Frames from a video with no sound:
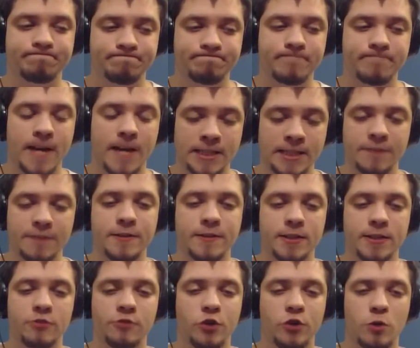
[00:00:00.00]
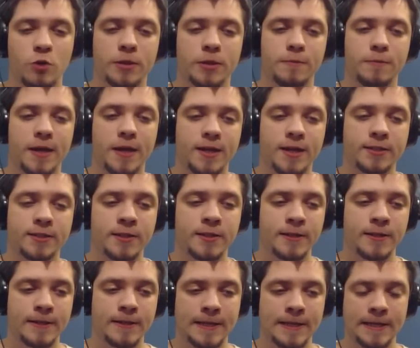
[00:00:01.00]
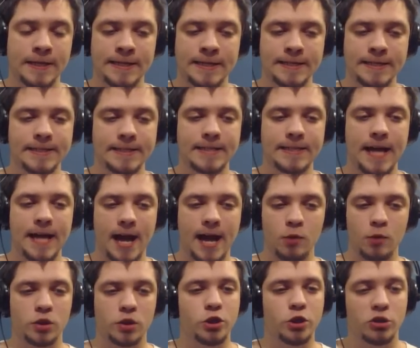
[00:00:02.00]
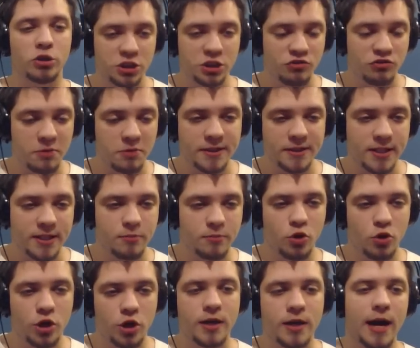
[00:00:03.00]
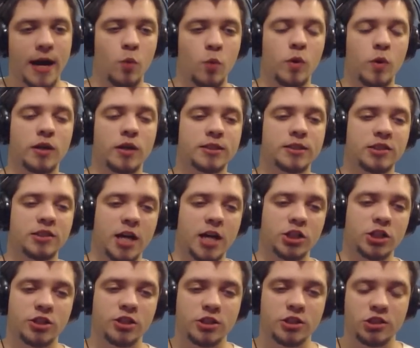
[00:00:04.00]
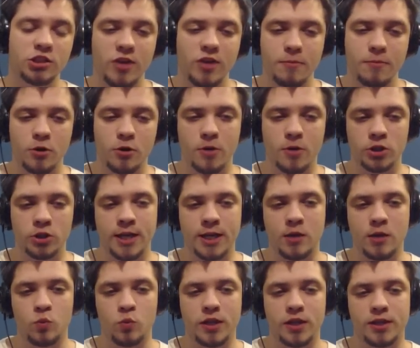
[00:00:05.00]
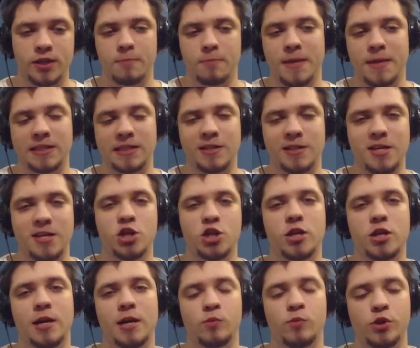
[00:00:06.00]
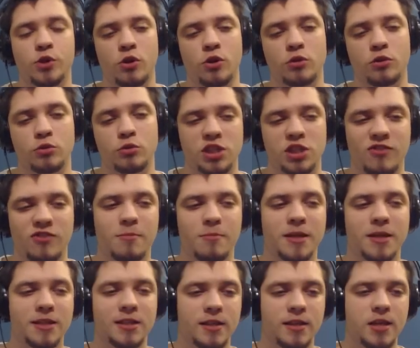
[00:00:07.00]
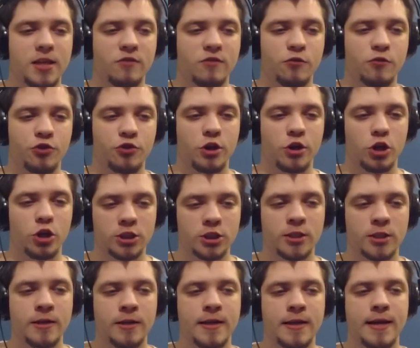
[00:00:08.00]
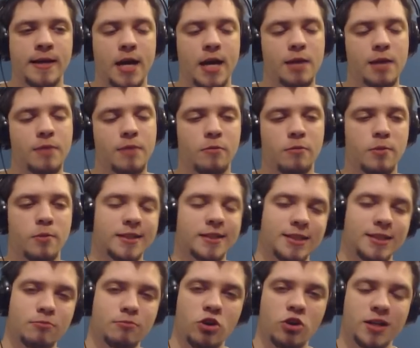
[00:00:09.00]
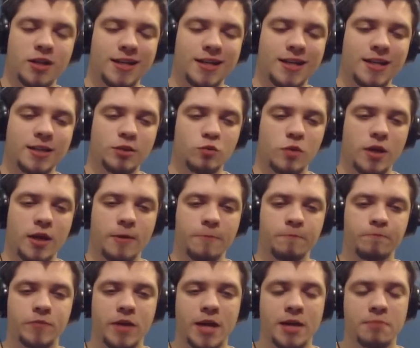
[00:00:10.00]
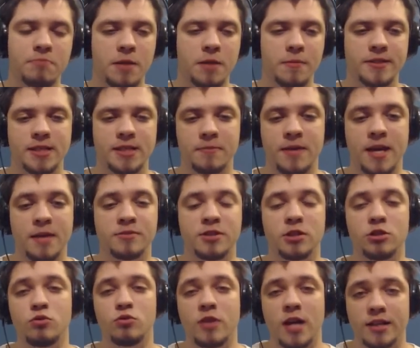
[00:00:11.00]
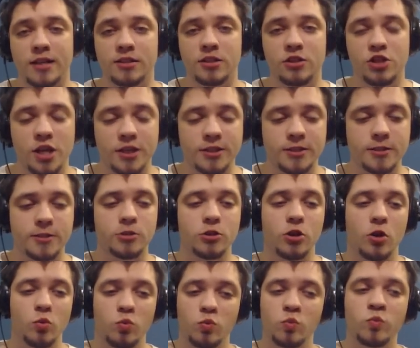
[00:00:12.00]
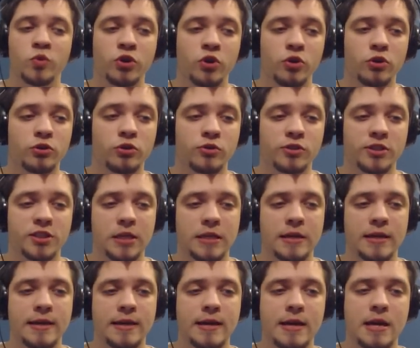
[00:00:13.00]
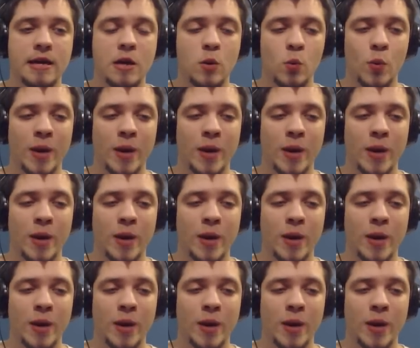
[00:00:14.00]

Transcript: I definitely recommend playing it. I will not stream it anymore. I will start the stream on Monday with Metal Gear, and we're going to stream Metal Gear for a lot, and maybe play some Rocket League as well, and maybe some games that you guys suggest, so we're going to see what